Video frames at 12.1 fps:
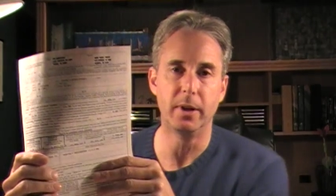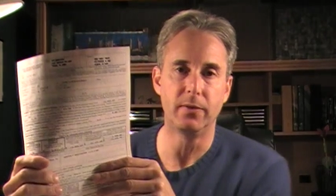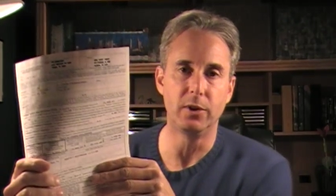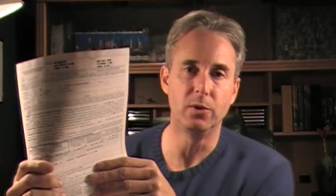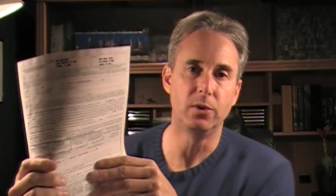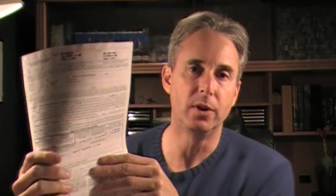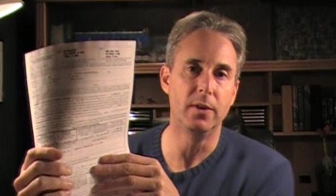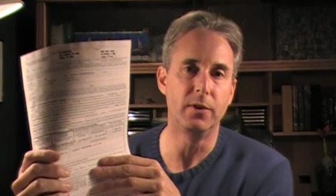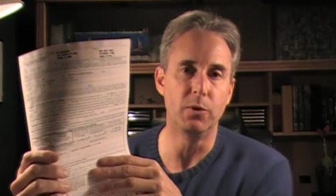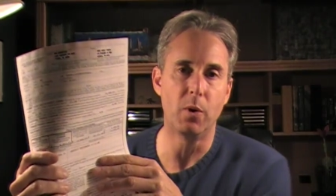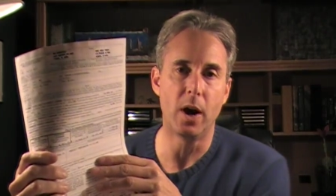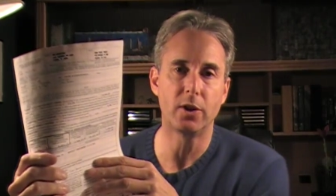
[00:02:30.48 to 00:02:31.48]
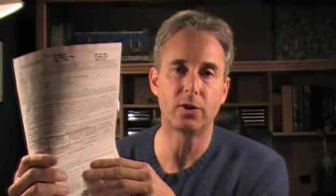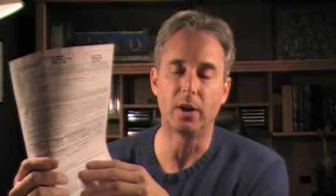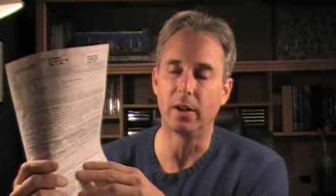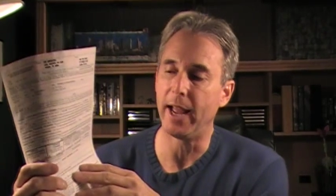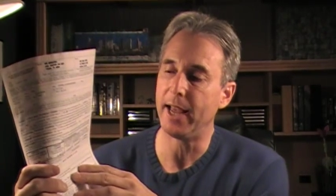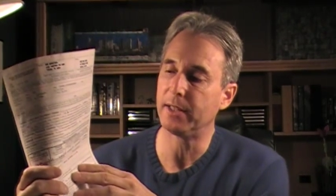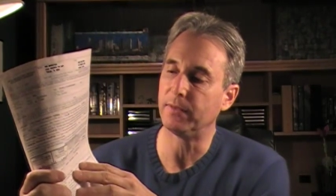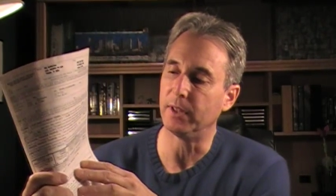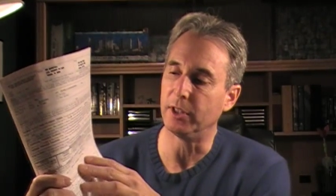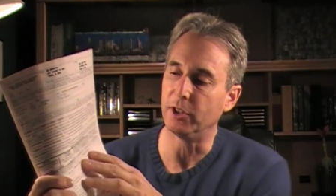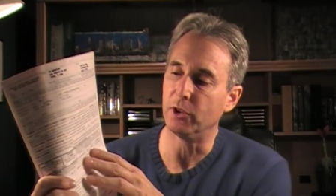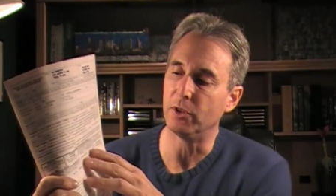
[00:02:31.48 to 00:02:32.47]
if you watched our last
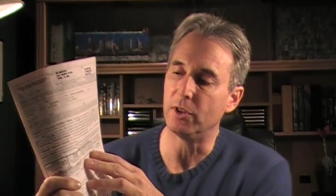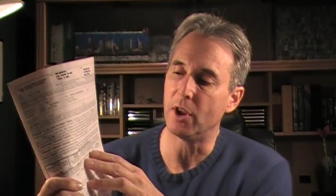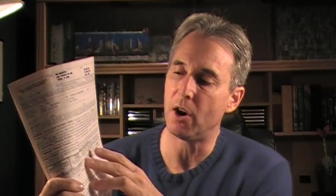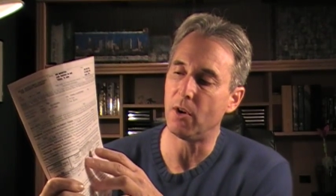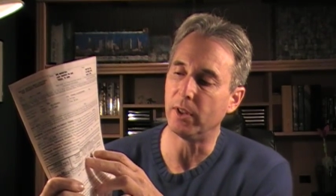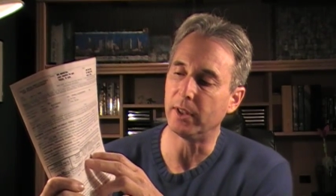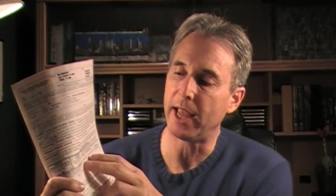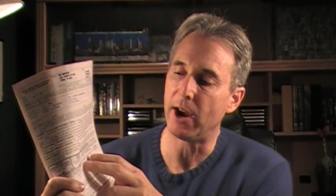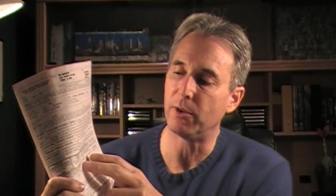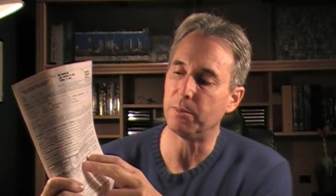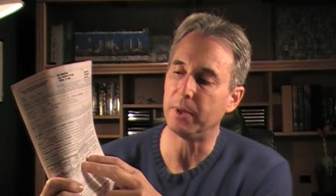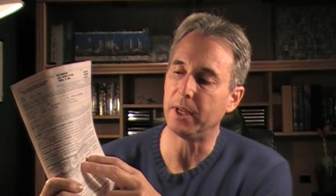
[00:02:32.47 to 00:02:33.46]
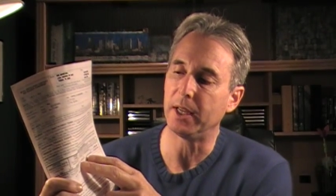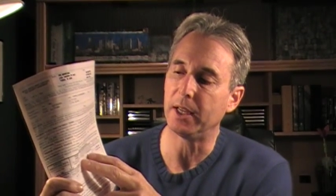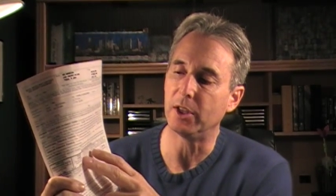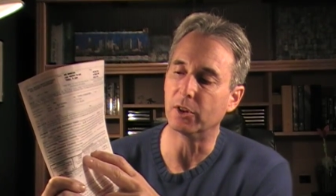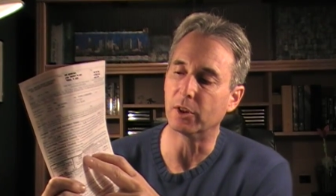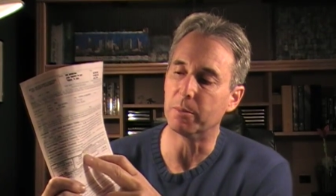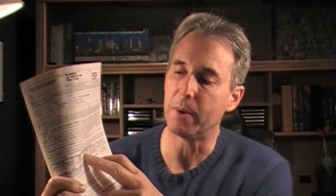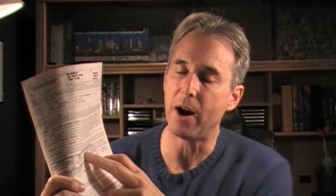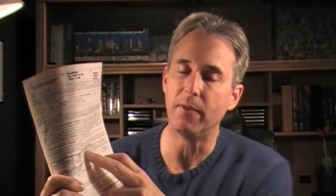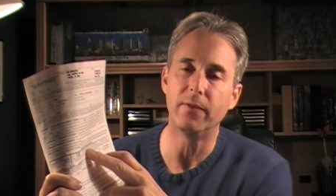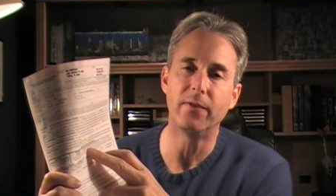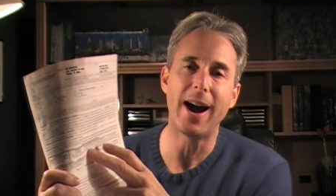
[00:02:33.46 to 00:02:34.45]
video, you'd know that that would be your
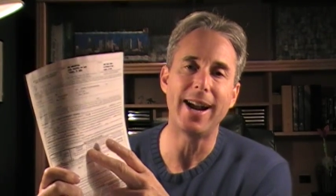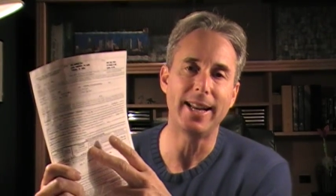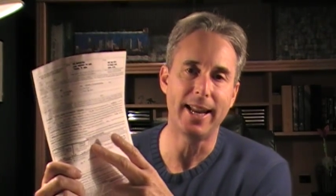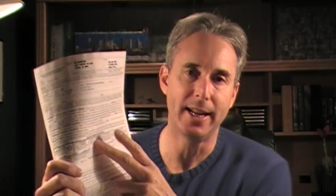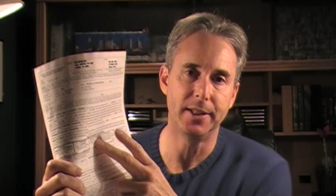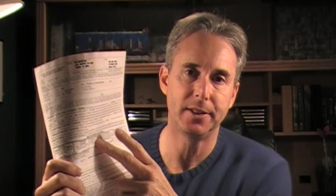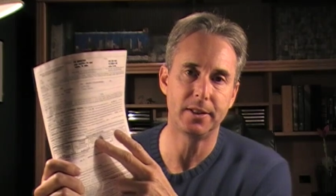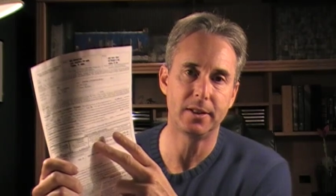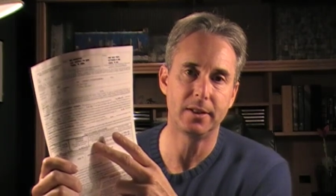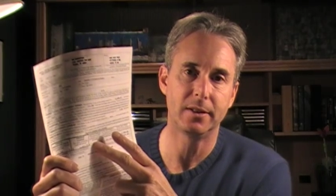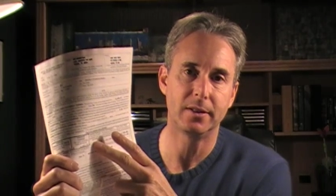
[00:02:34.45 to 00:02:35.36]
amount financed.